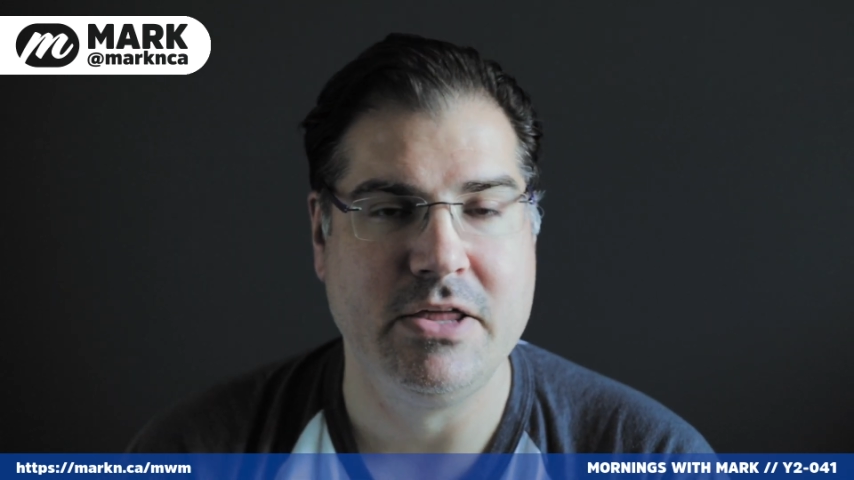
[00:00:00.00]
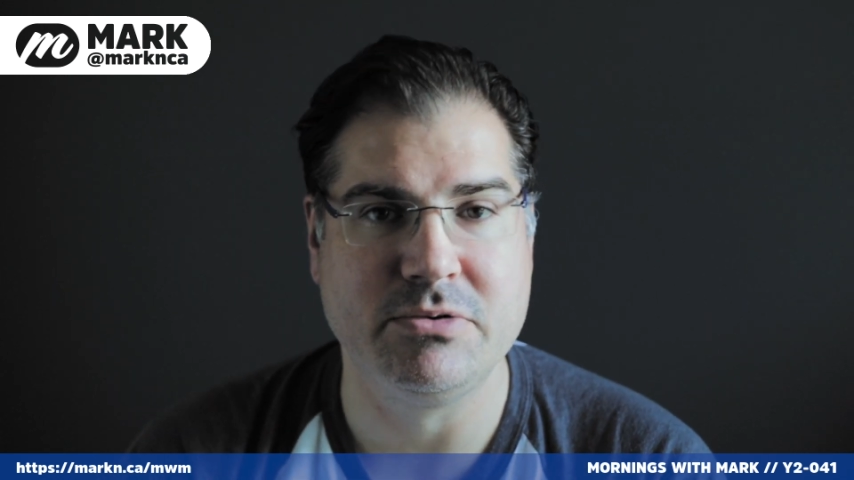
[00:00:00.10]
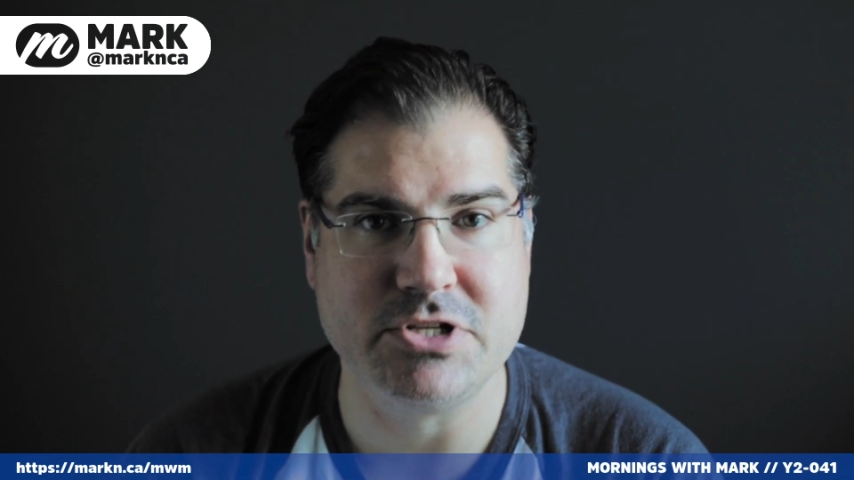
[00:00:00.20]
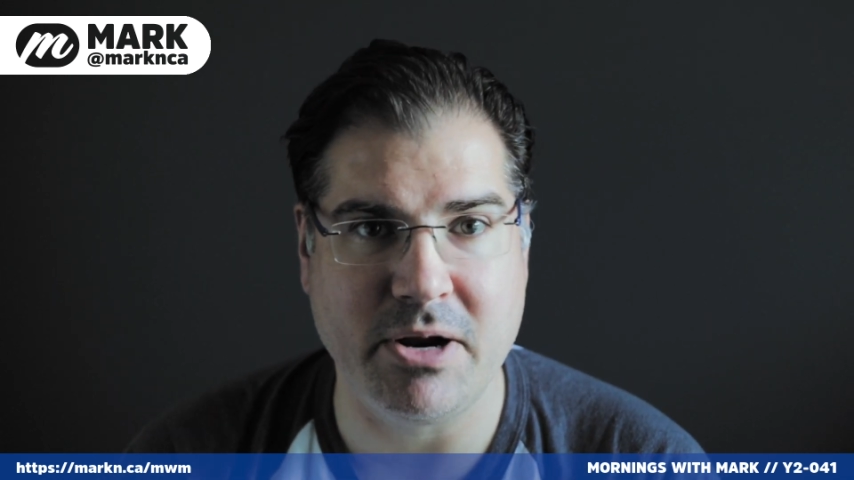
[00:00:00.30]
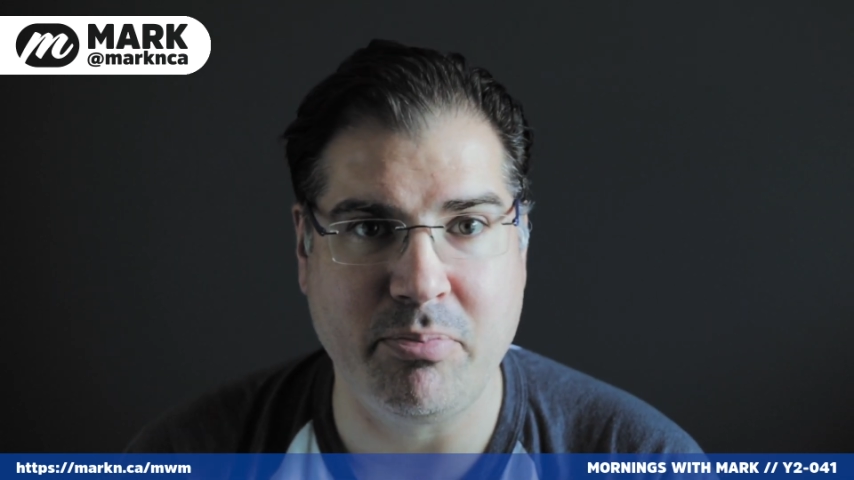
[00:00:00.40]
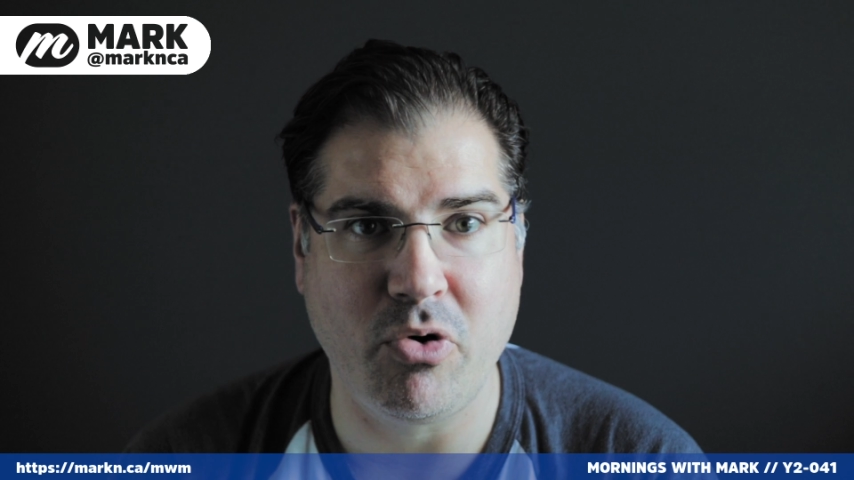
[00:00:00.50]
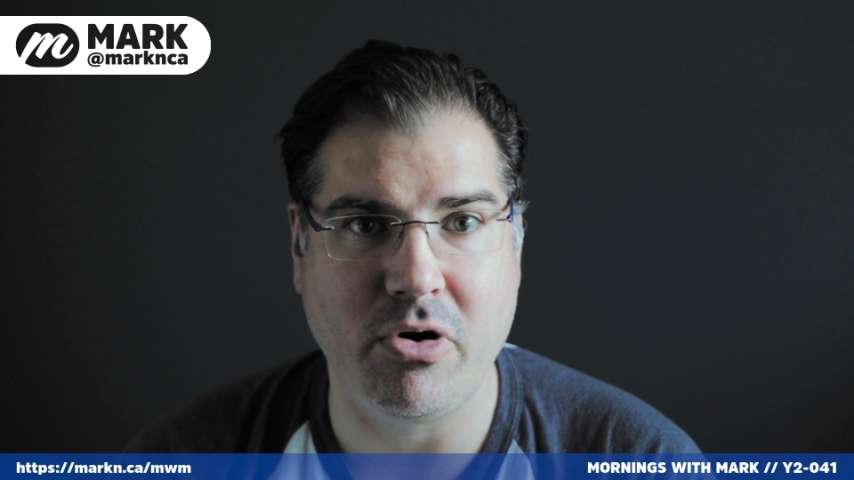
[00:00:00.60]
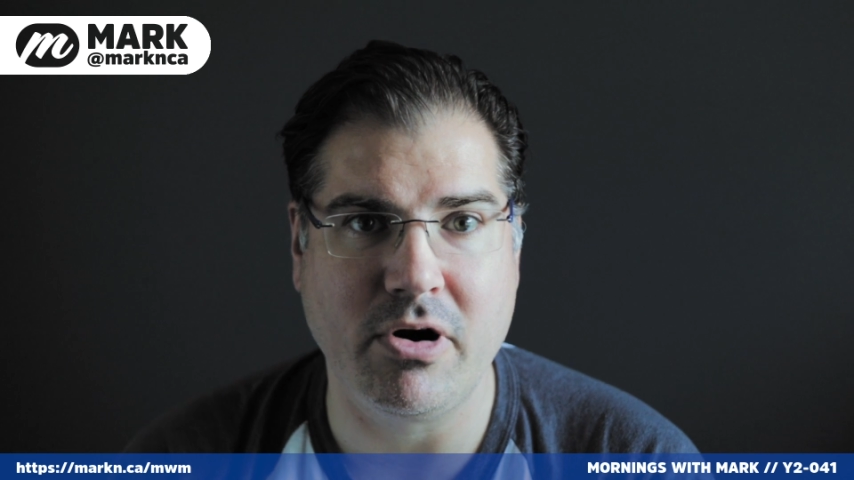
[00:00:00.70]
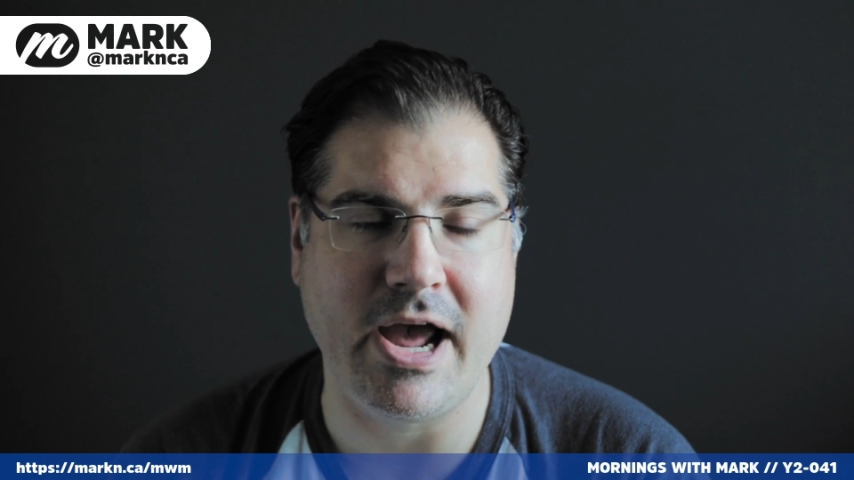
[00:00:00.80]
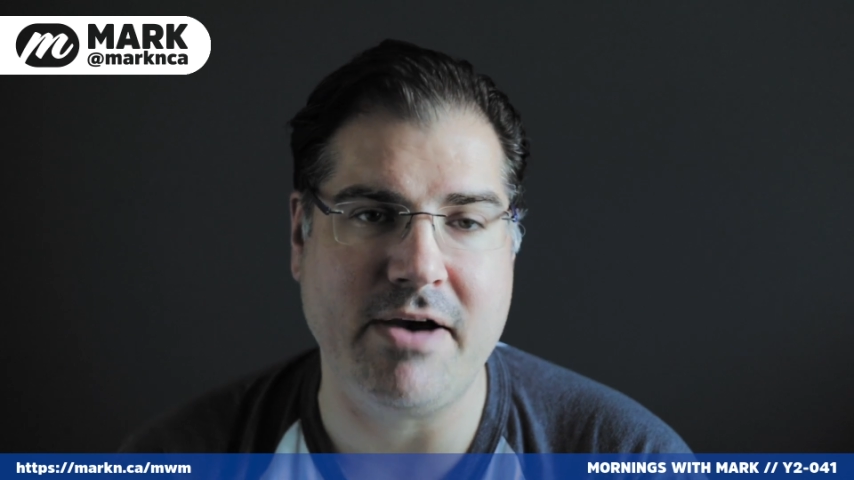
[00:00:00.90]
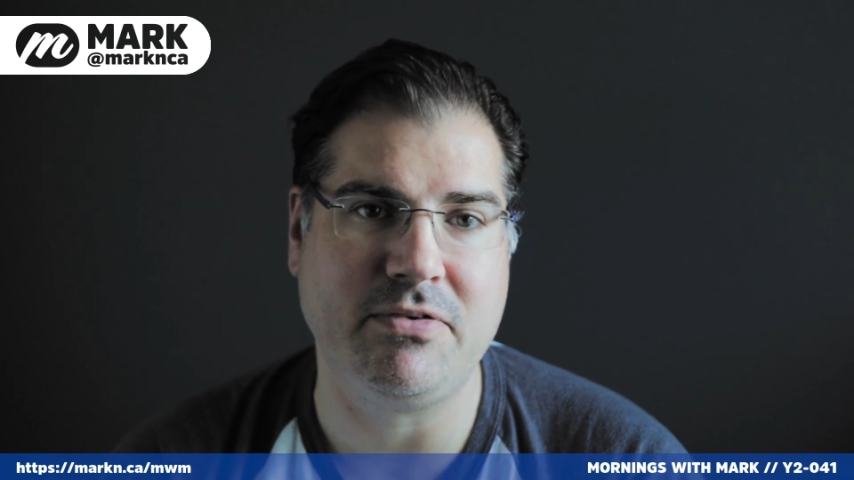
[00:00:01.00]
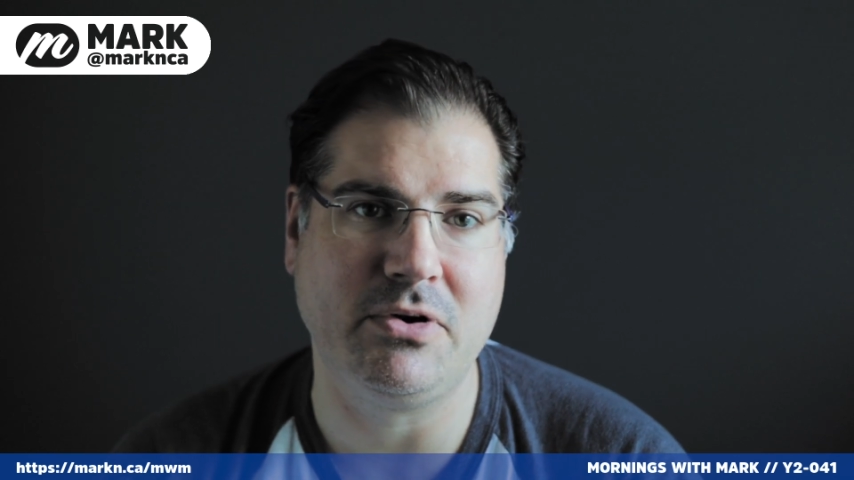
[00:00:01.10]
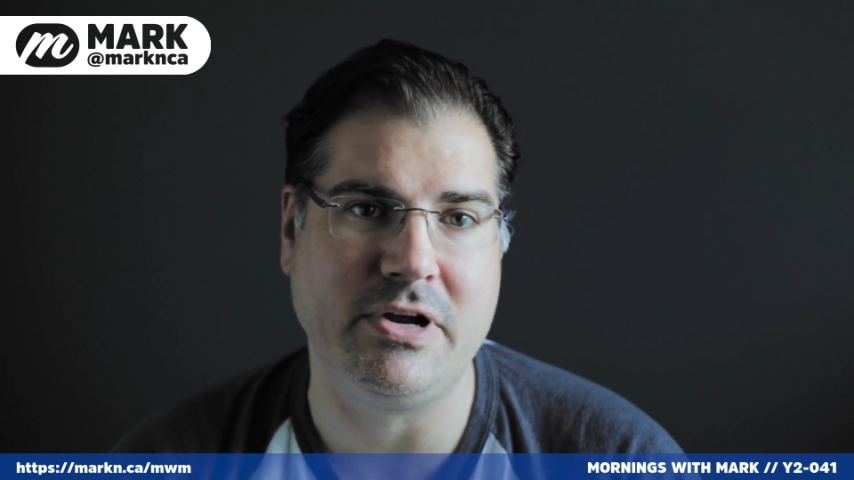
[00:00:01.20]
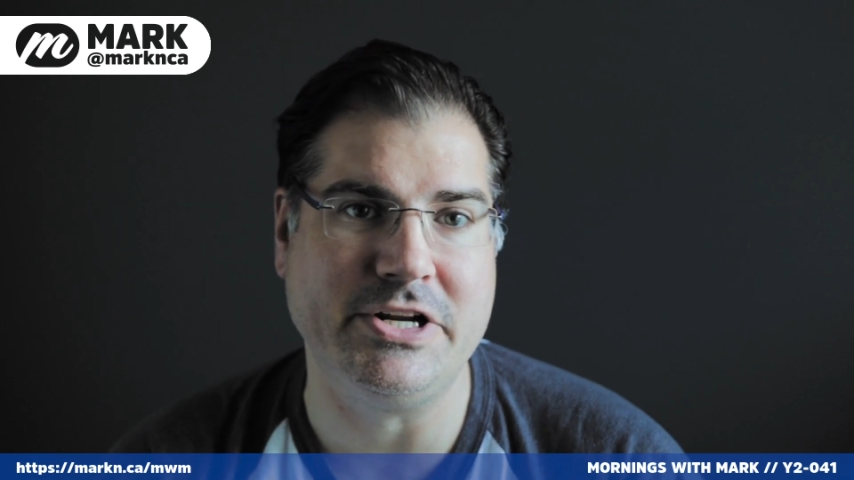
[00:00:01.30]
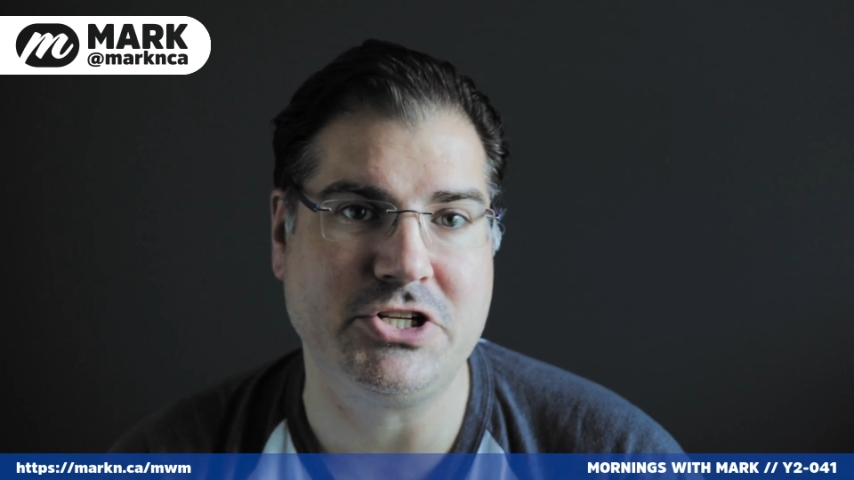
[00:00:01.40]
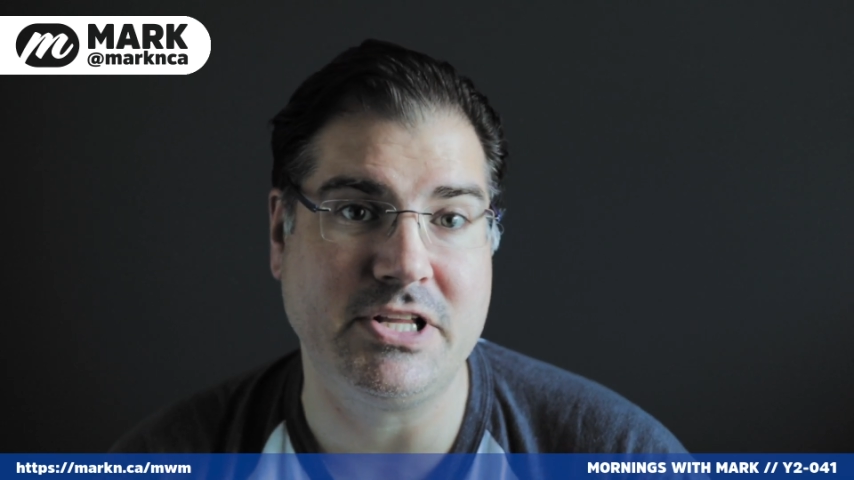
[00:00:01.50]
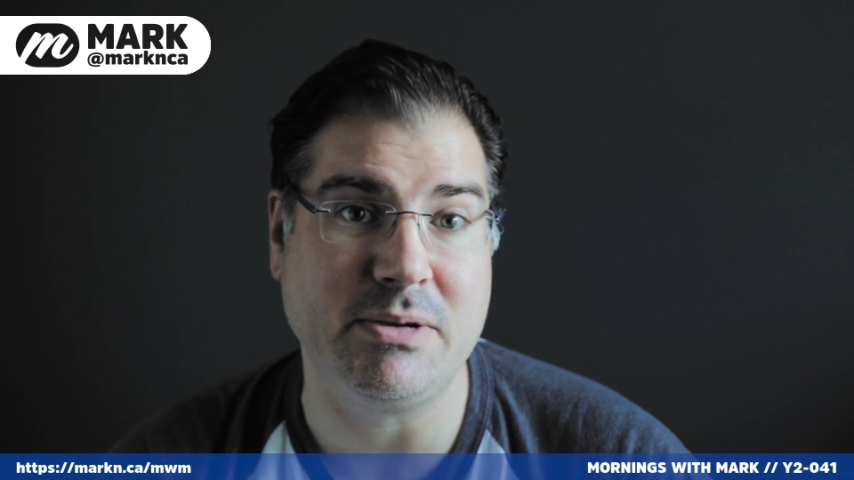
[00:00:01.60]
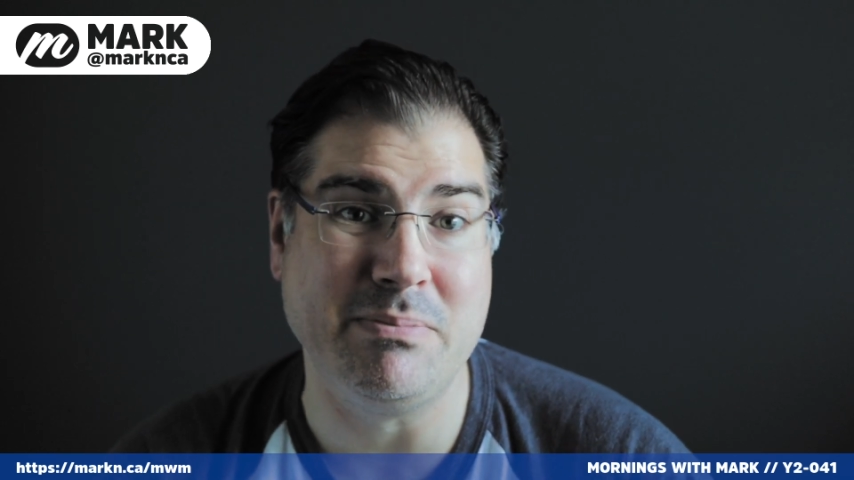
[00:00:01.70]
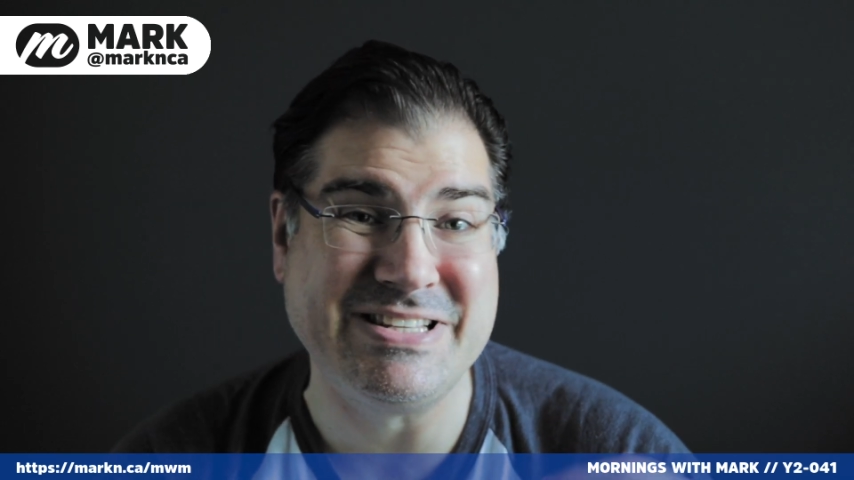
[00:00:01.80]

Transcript: There was an uproar after initially